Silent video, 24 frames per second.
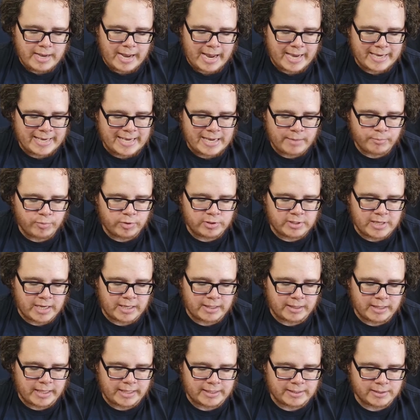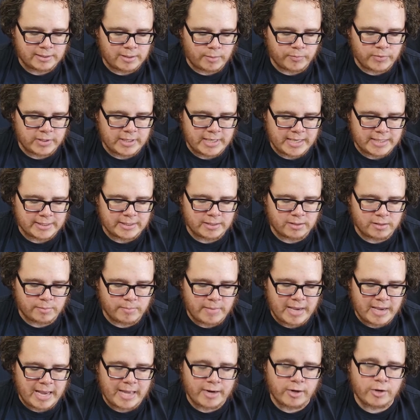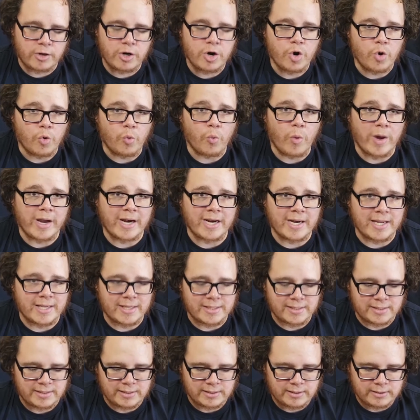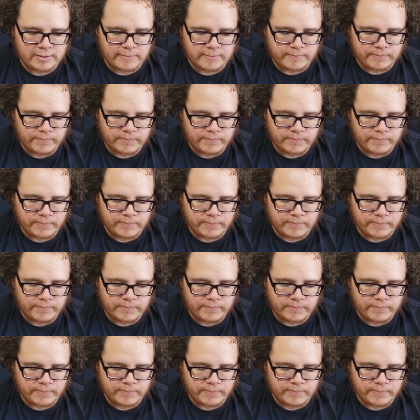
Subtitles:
I can't pretend like something isn't the matter when it is.